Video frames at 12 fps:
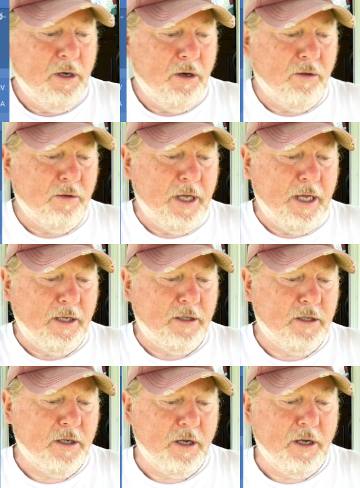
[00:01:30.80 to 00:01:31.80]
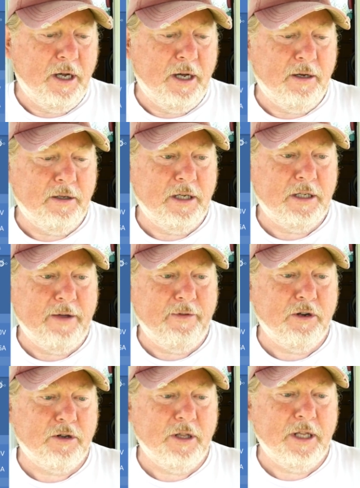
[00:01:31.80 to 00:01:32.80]
on these. Let's have a
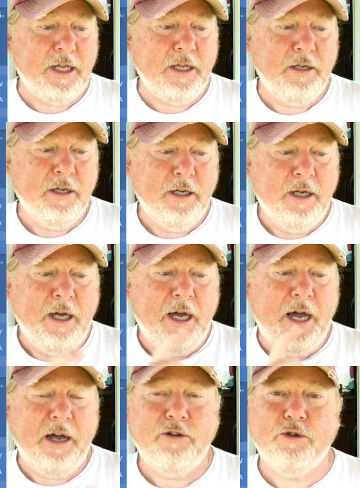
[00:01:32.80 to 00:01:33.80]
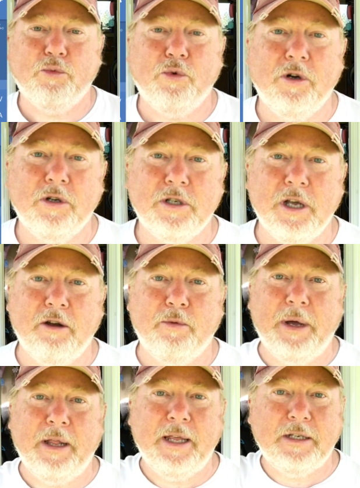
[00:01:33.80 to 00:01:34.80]
look at the 100 watt solar
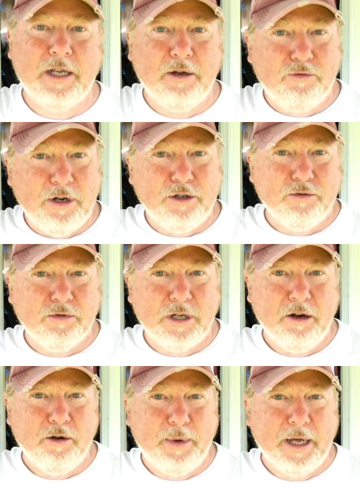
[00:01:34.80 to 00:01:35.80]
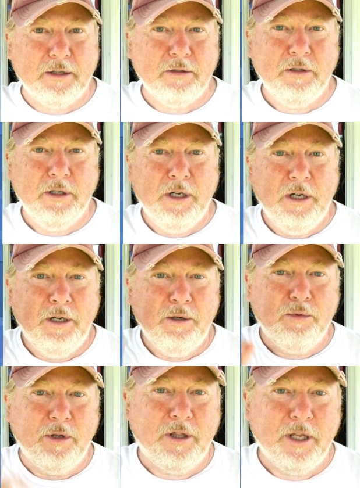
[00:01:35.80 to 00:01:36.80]
panel. That's the original solar panel
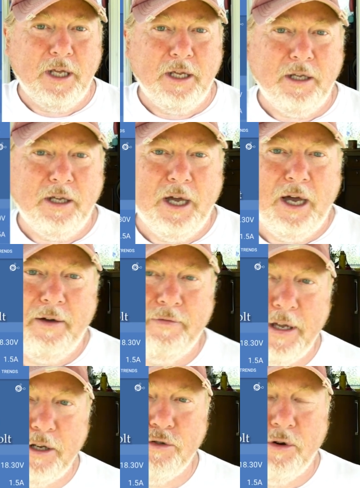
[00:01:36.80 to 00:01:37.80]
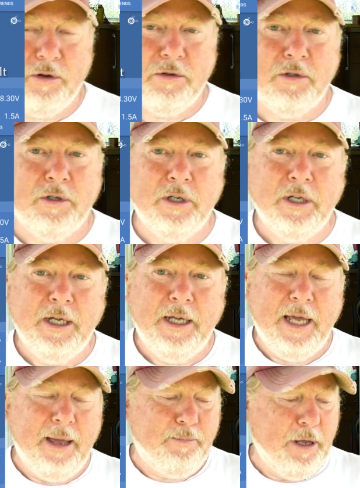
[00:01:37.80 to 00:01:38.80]
with the Victron
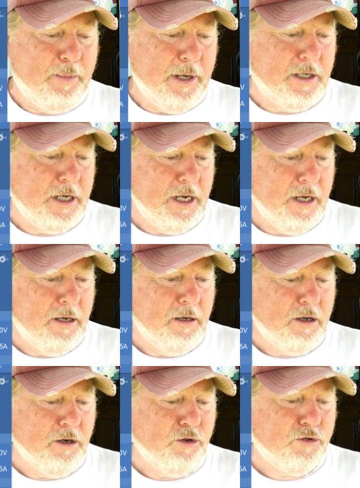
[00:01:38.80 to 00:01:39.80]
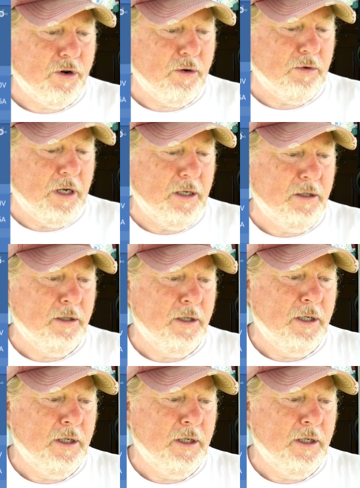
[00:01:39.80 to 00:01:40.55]
MPPT controller,